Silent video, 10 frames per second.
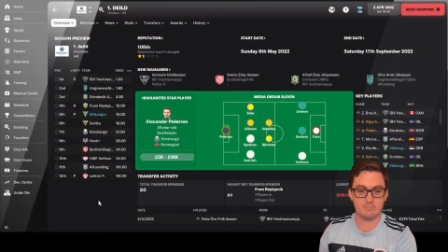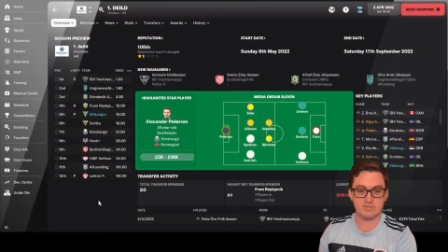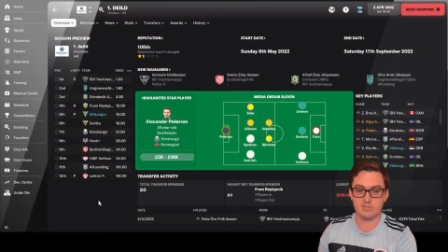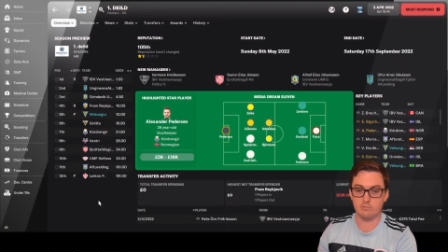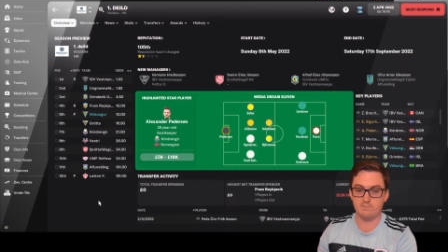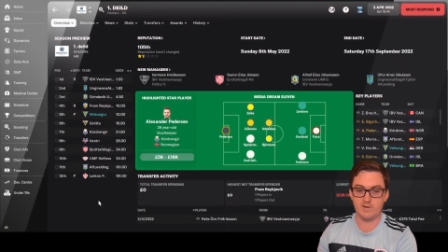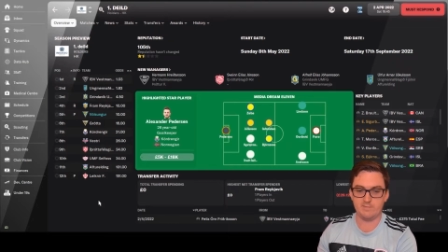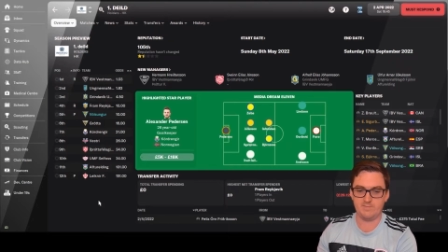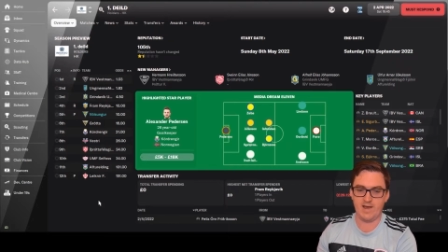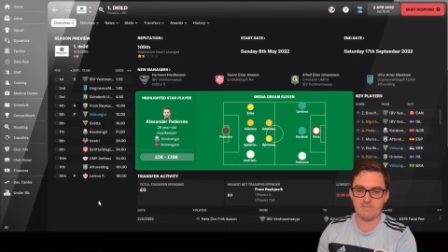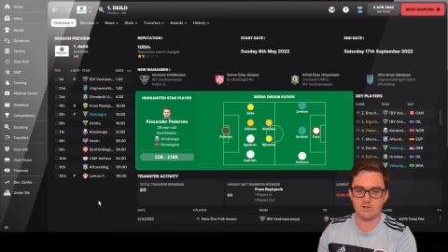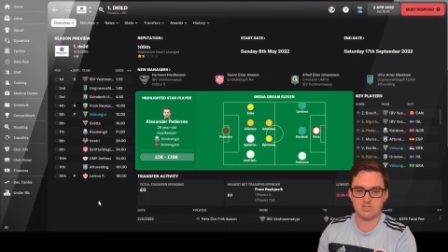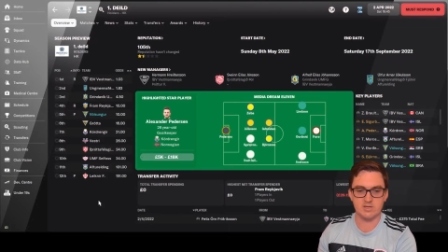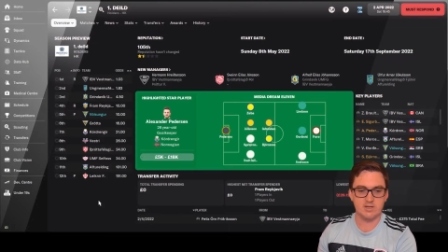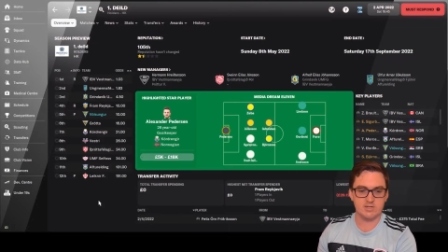Yep, still fifth
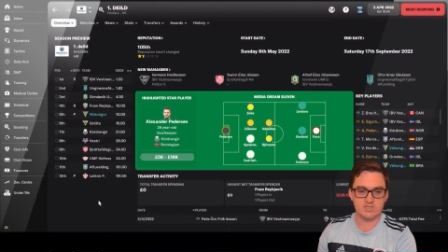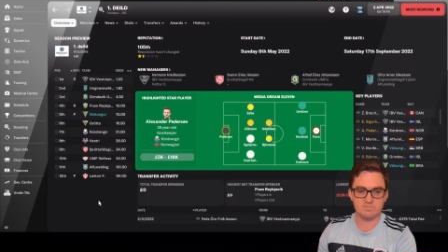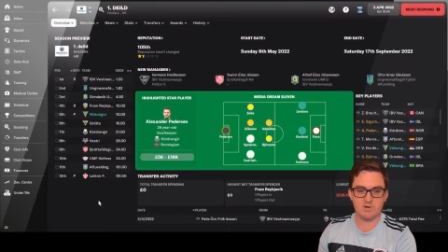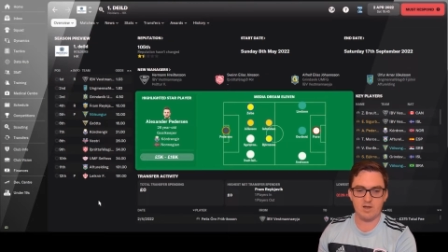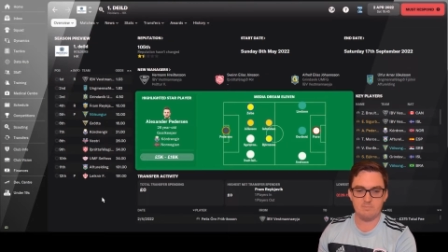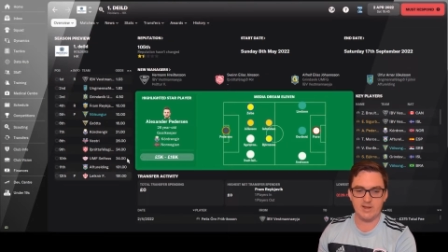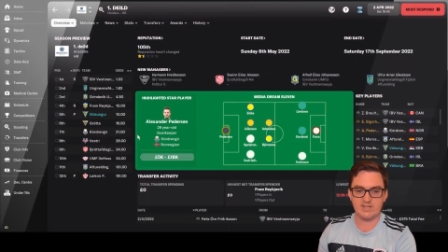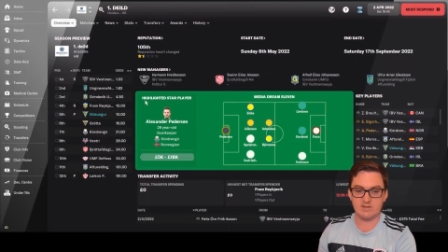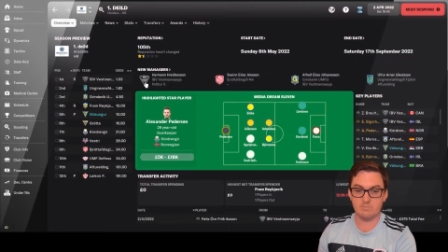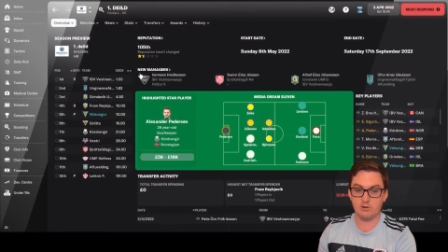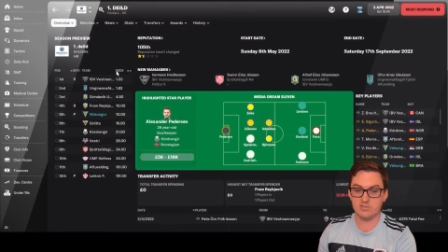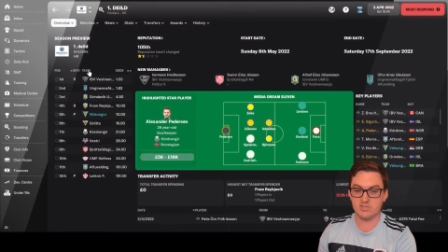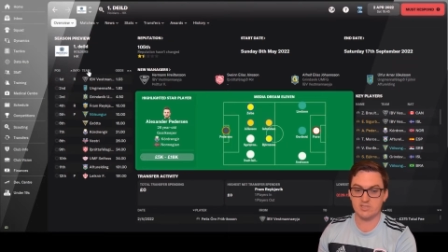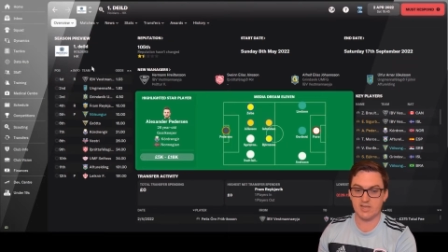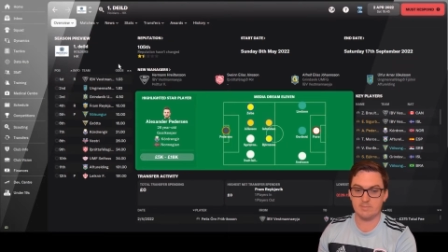favorites despite beating most
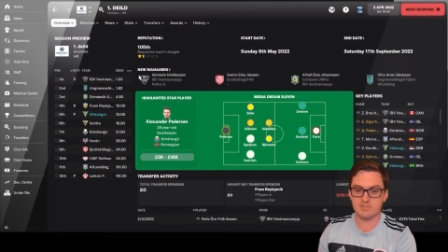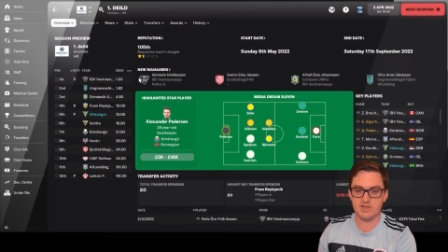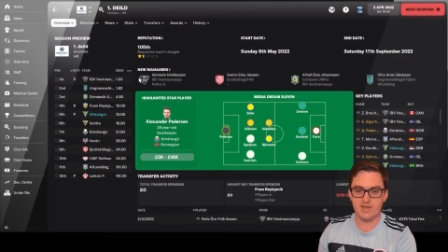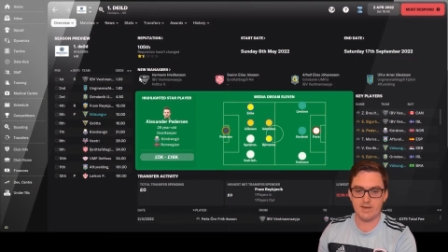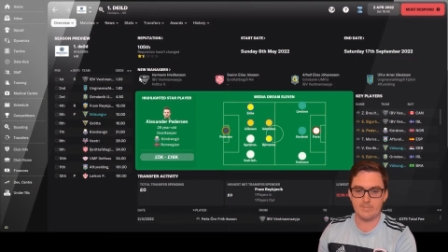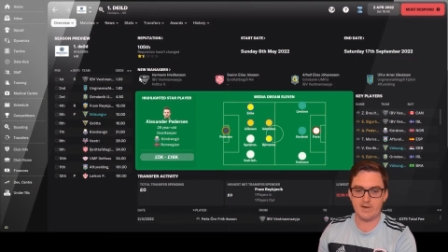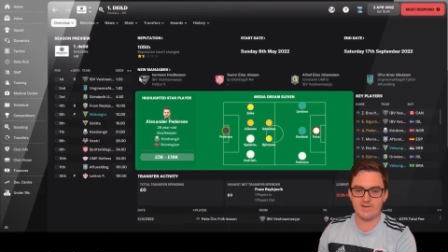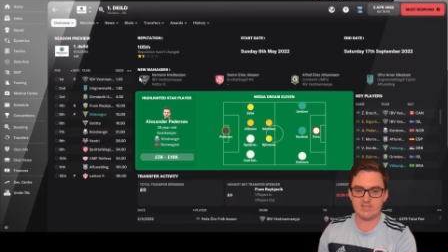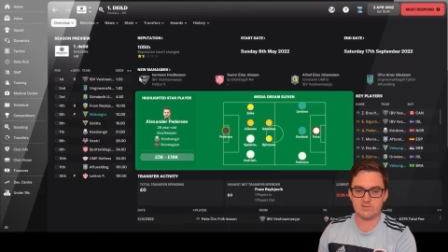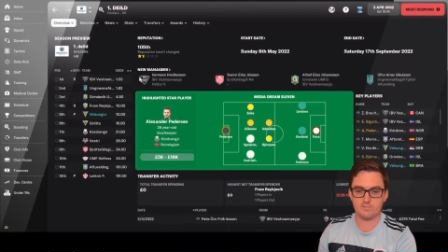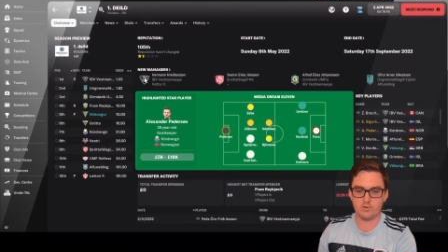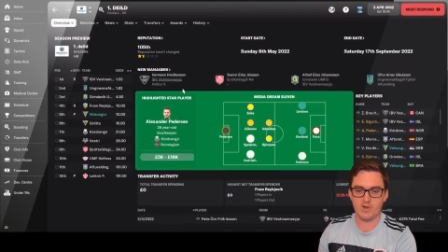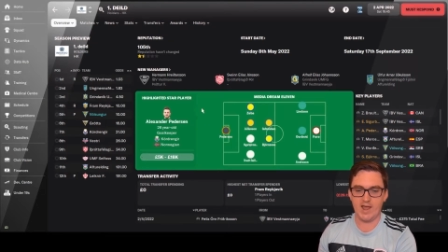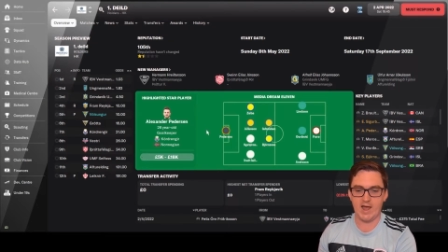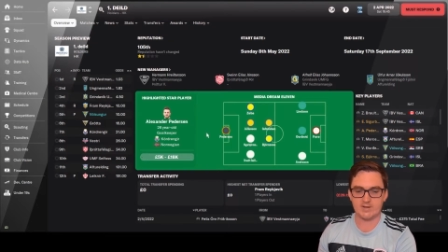of the teams above us
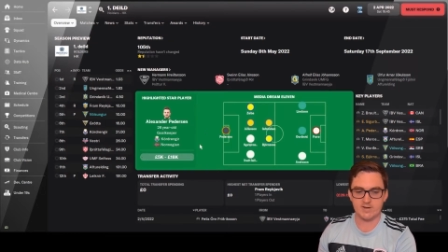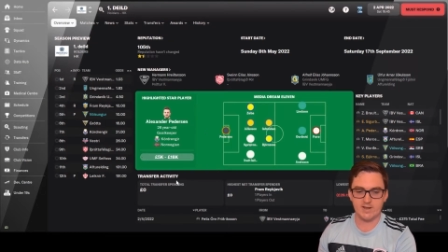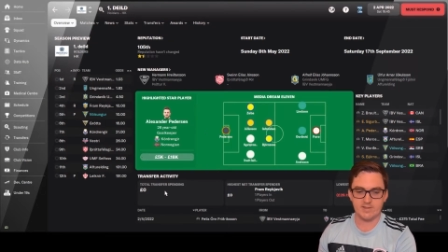throughout